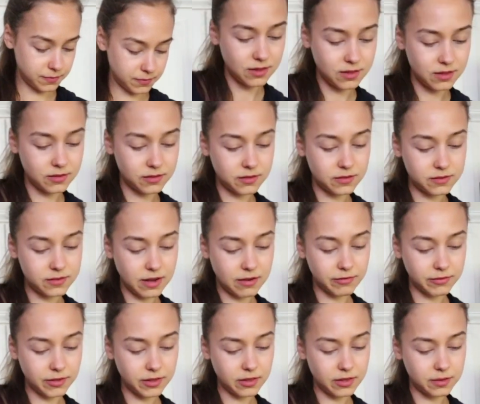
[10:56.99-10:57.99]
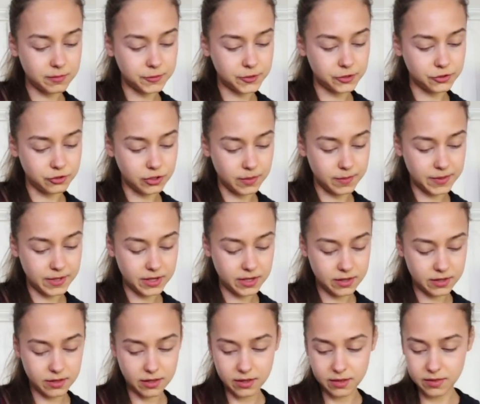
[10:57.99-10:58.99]
This is definitely a lot more
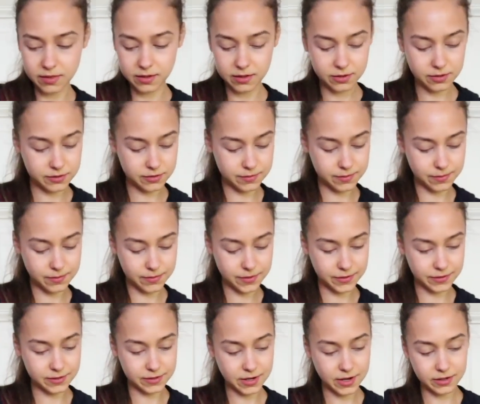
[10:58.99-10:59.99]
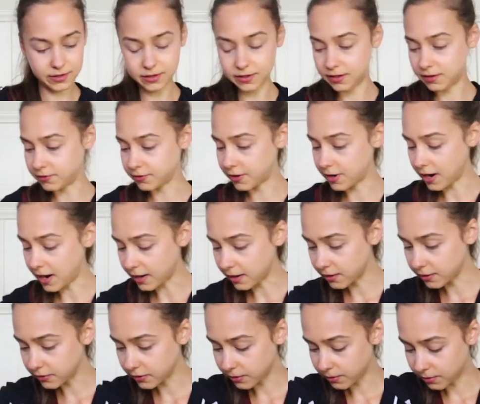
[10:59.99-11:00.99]
drippy. Theirs was not enough
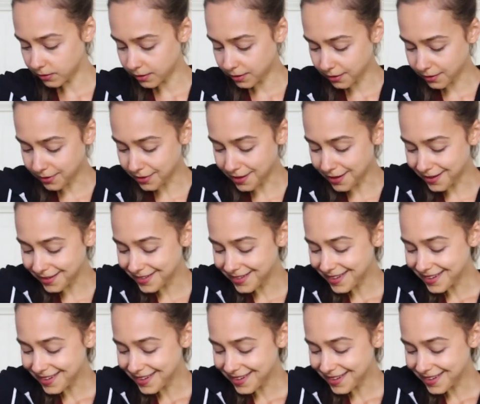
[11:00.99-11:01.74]
crackers, I don't think, in that.